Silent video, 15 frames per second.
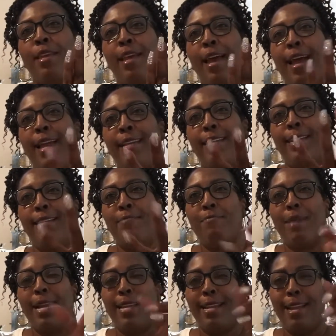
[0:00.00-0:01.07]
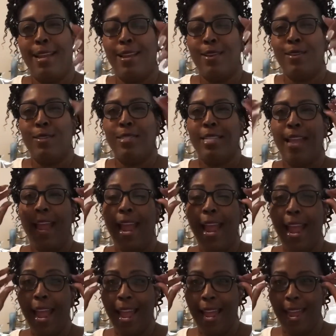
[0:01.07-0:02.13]
I did my nails,
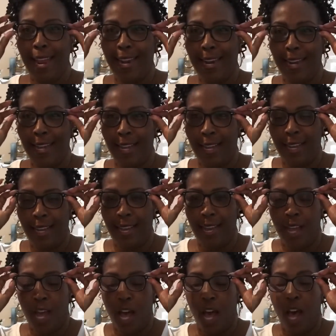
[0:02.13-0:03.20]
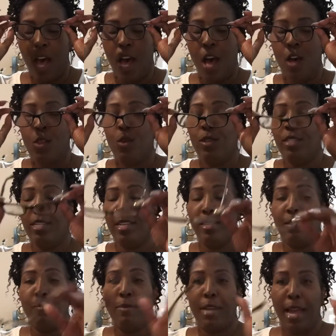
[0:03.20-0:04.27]
and although it took
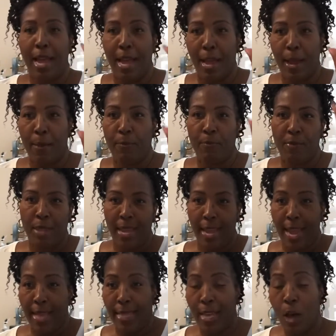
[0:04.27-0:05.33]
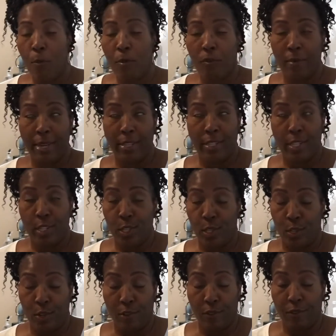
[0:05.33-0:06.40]
some time and the help of my sister
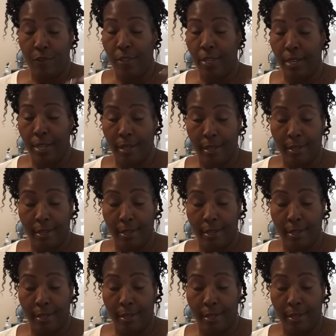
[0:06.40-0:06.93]
via